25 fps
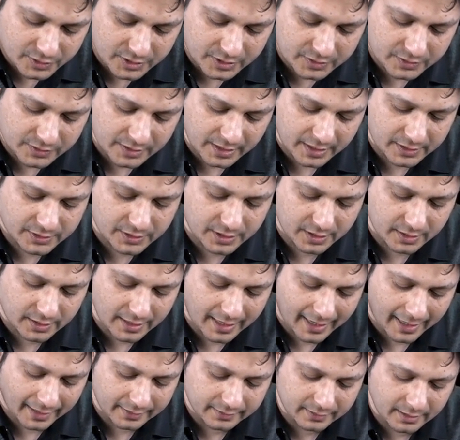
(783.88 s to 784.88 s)
distraction
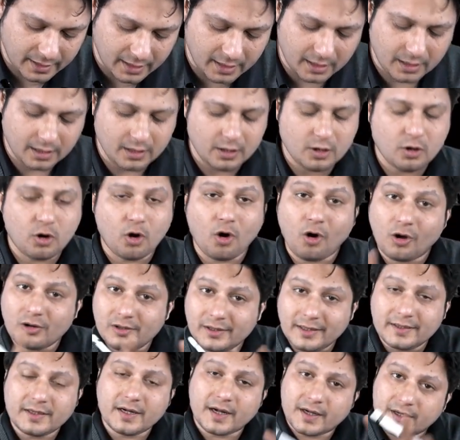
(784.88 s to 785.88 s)
at the
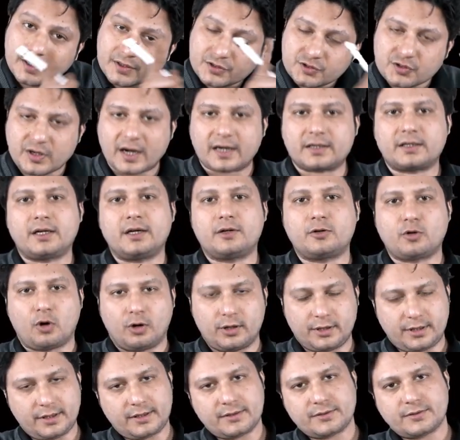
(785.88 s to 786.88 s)
already distracted
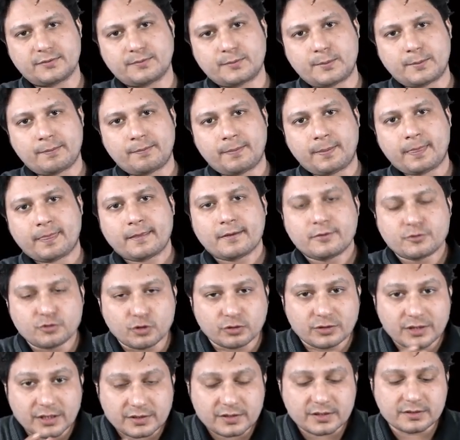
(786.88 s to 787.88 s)
cortex. So
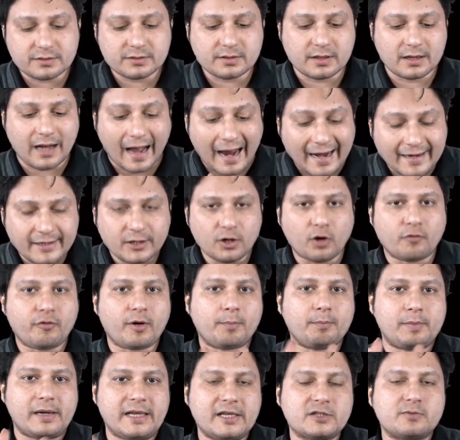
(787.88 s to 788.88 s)
this is kind of a
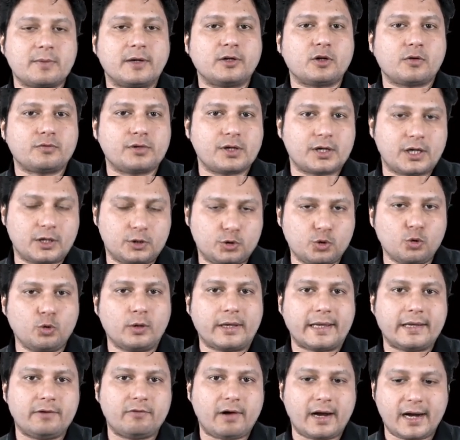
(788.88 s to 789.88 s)
placement of the two
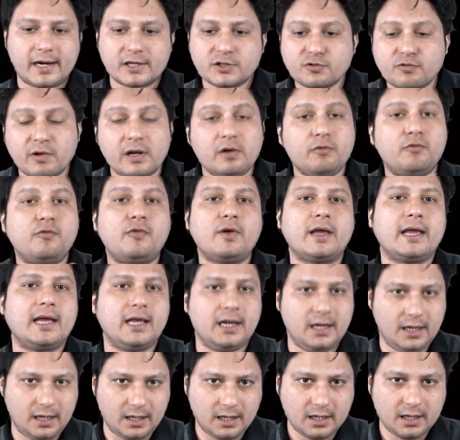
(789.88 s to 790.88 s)
K wires will
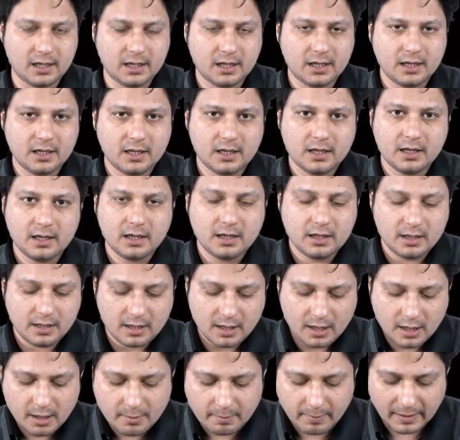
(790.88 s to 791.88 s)
fail.
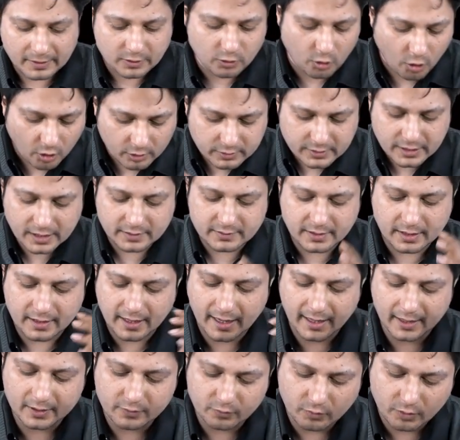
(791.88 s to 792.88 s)
But on the other
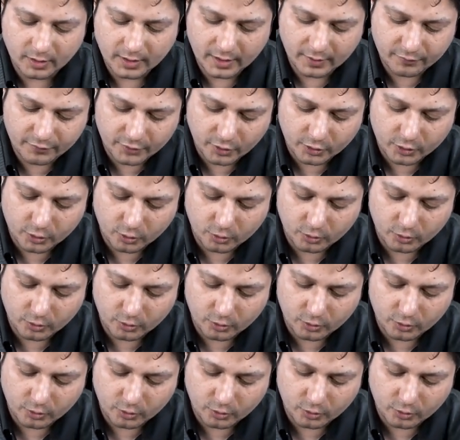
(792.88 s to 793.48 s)
hand, if you